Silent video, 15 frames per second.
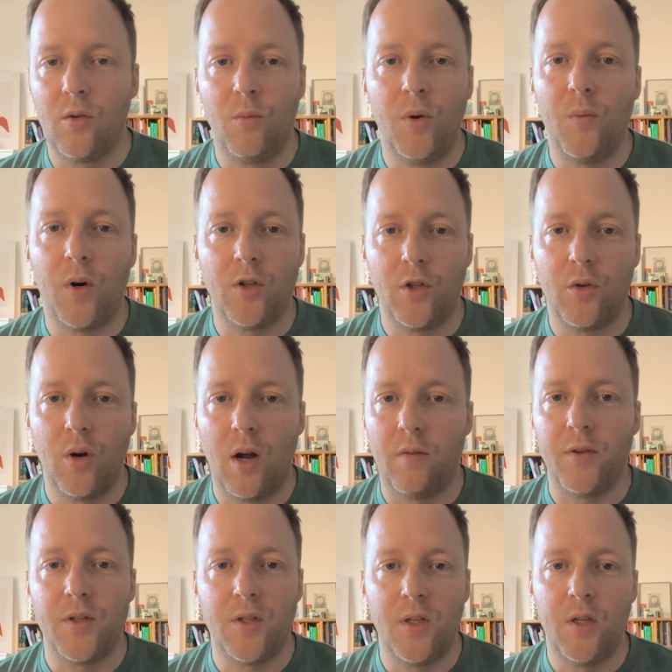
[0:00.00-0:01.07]
wanted to have a
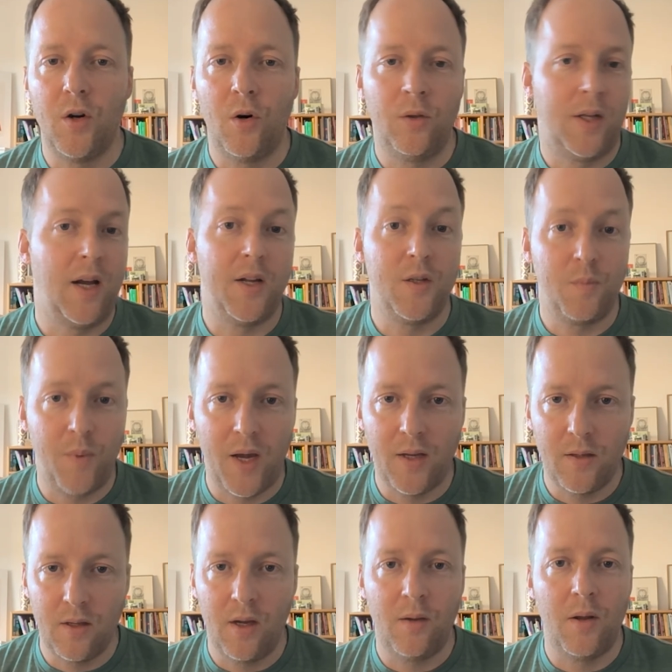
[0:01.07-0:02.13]
CEO that
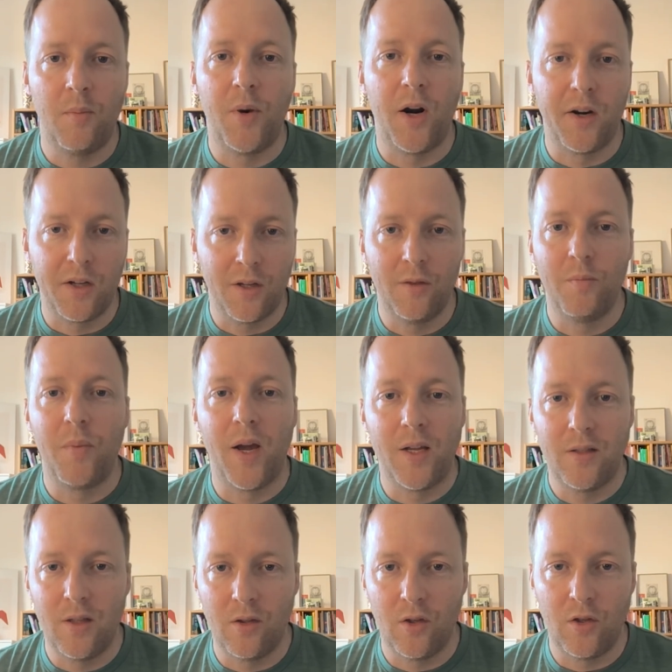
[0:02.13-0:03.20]
is an American
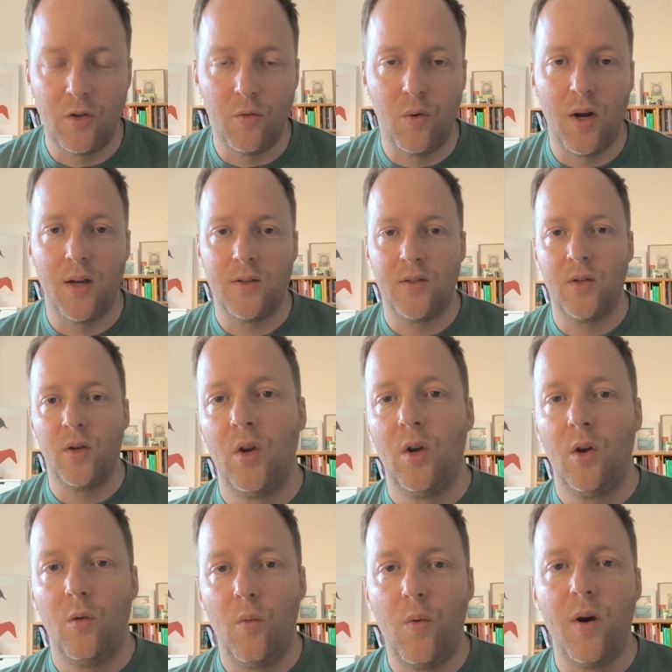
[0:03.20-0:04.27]
based in the US
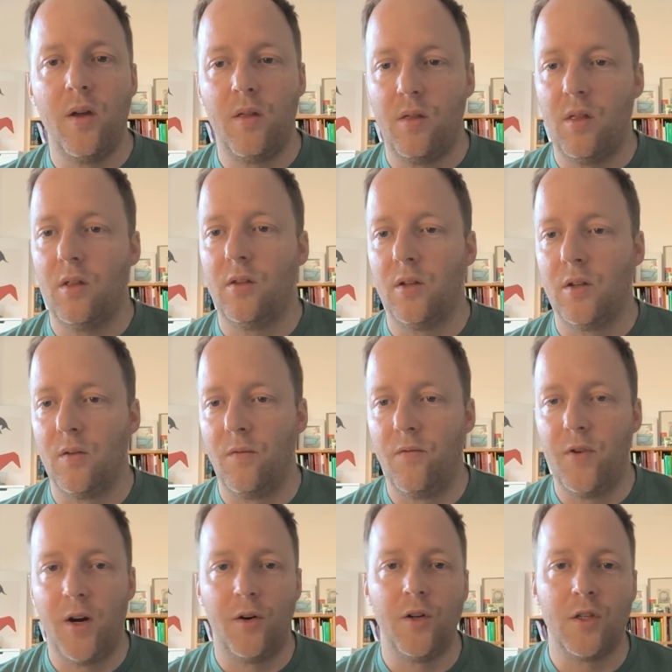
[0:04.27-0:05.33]
with the
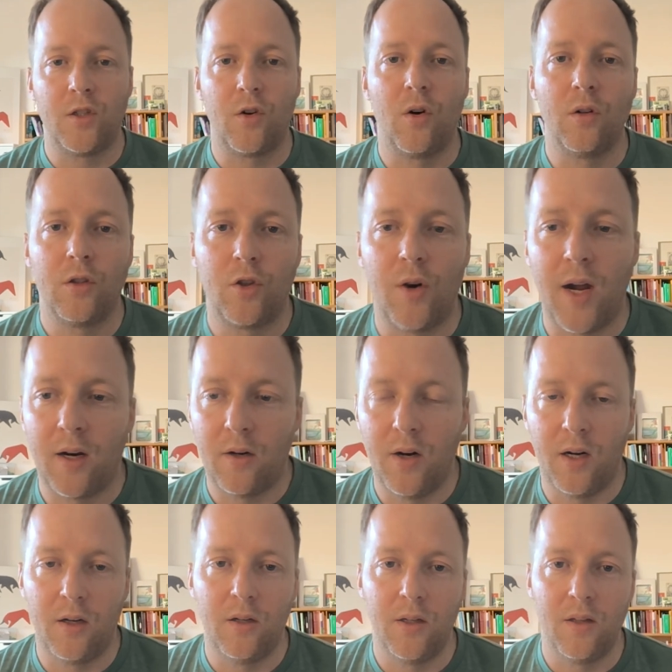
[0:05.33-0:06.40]
very strong track
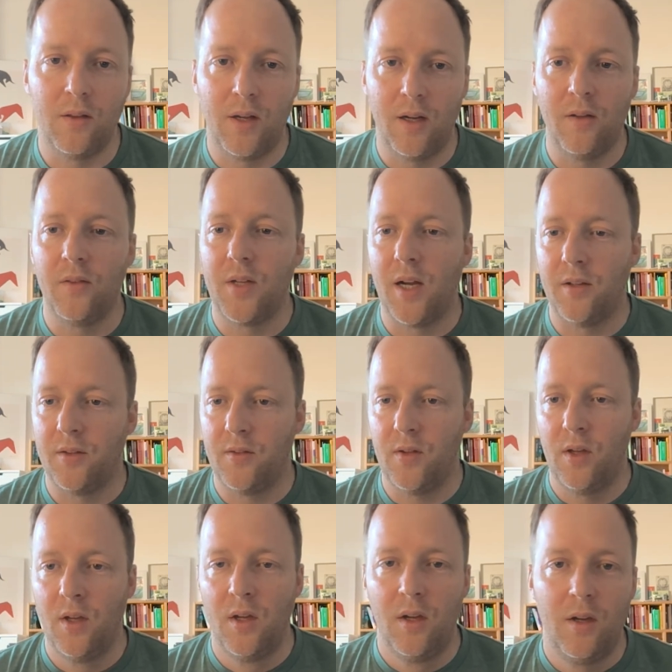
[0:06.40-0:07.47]
record in
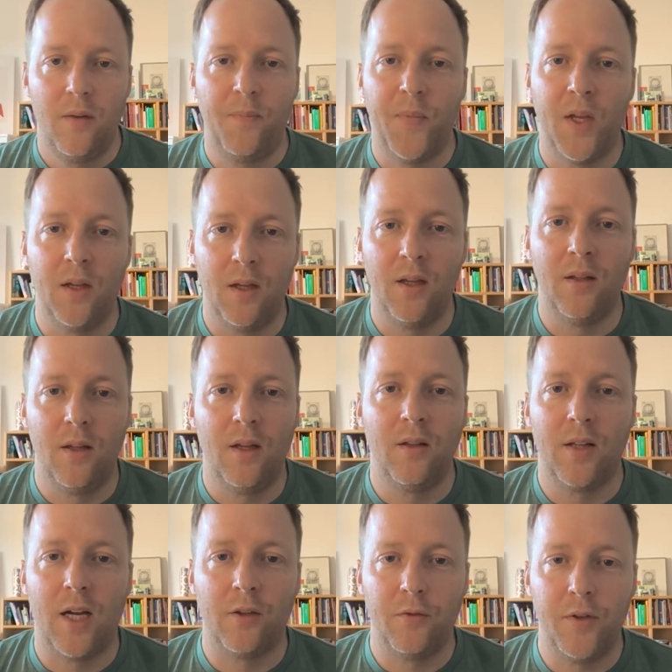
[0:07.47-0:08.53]

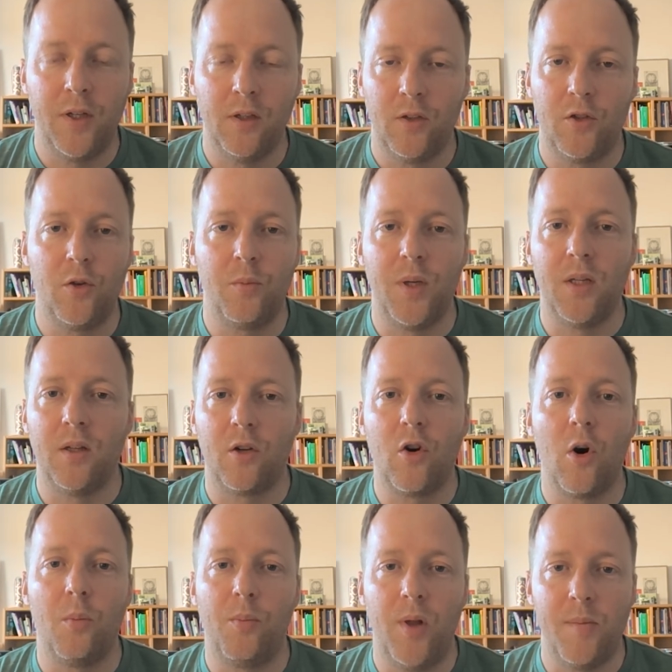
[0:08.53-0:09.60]
that field to be the
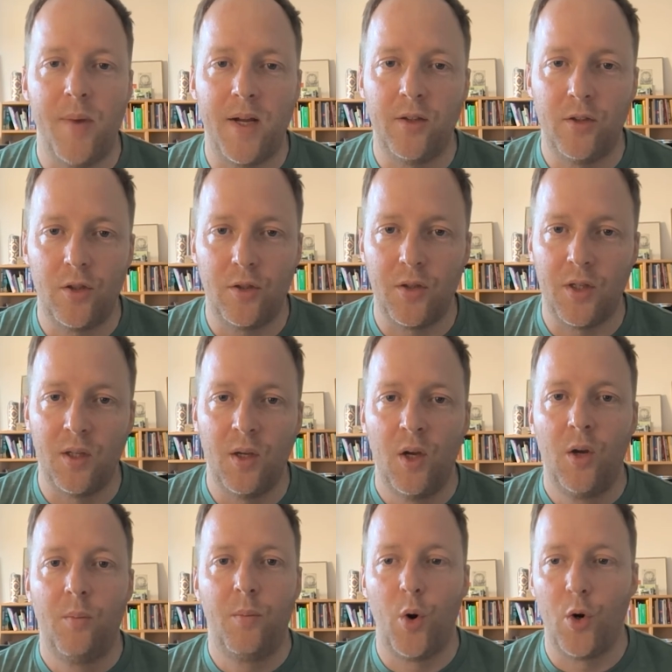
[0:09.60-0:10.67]
complementary
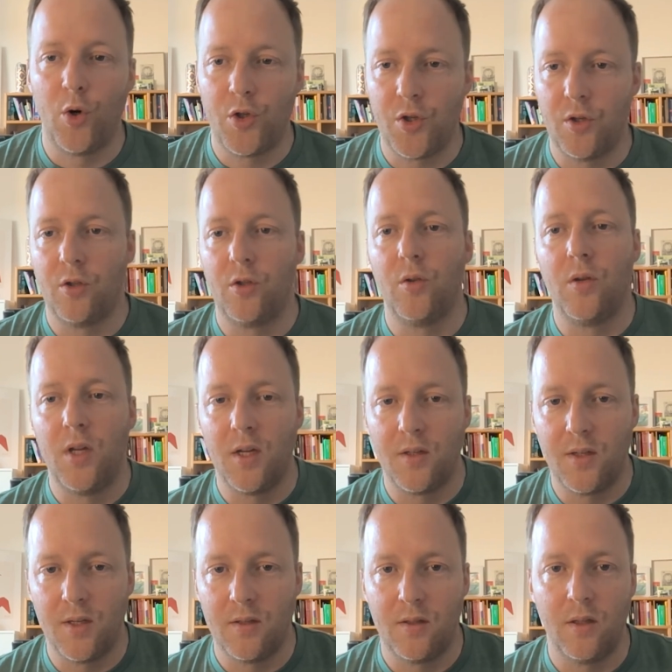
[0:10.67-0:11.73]
person to the
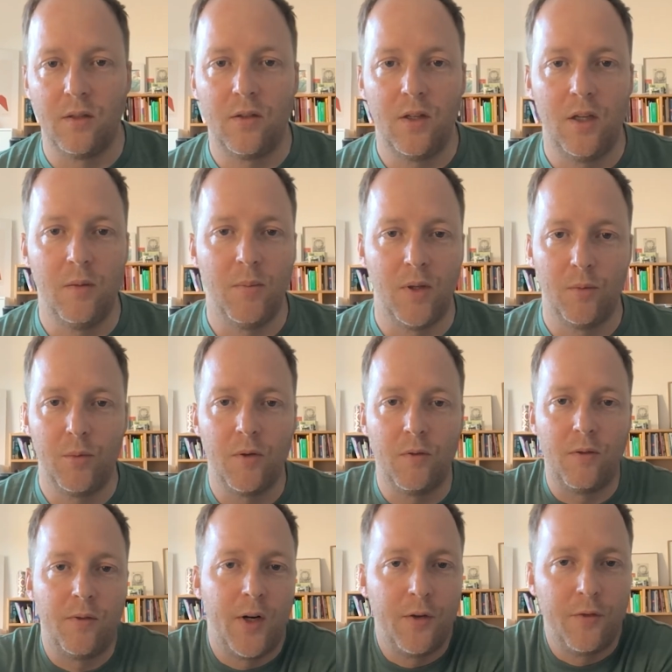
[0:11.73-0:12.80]
existing team. And we
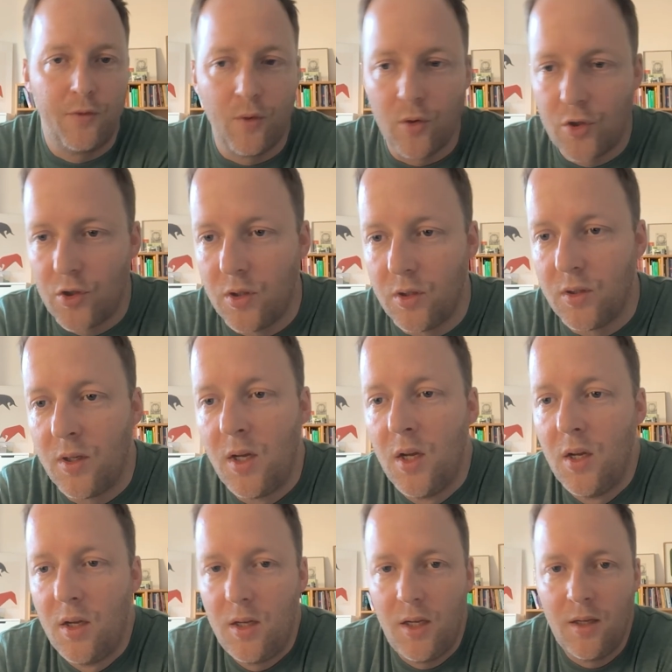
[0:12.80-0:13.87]
were very fortunate
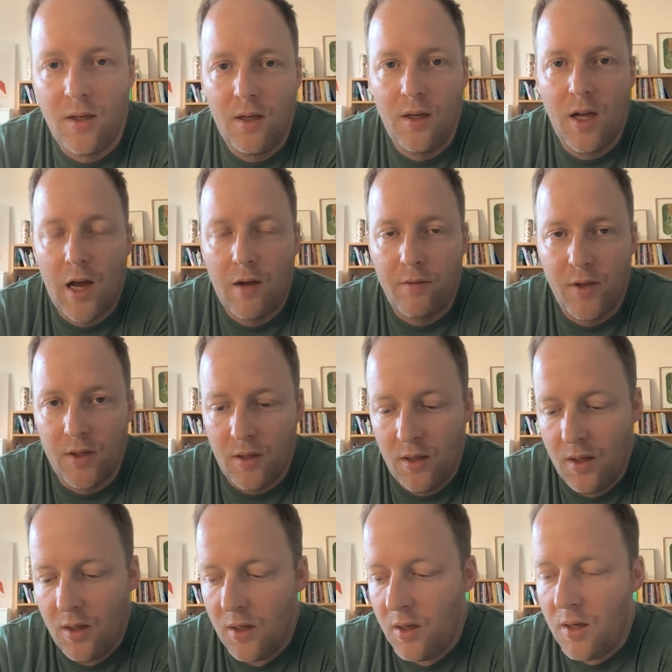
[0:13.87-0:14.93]
in having
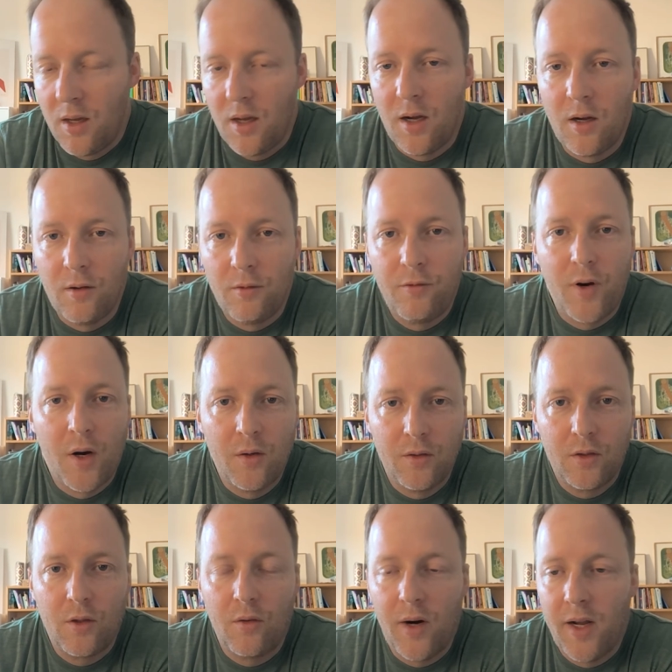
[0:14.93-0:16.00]
found
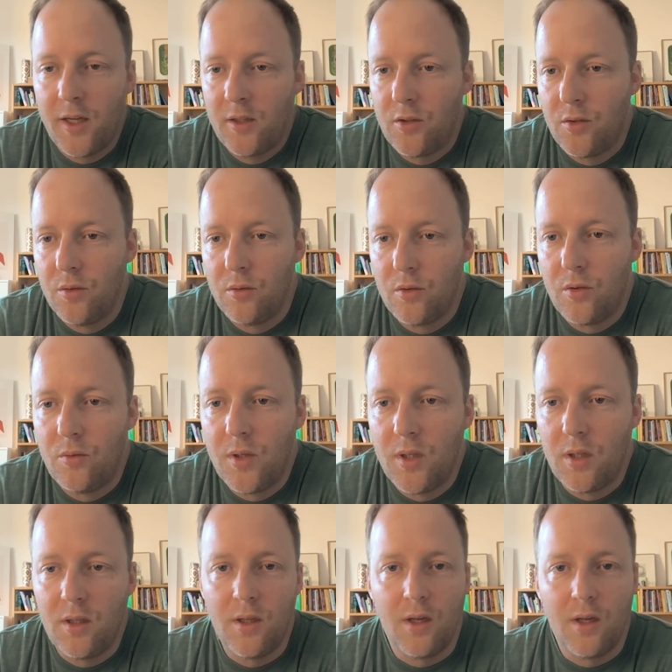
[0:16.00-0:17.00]
Greg to really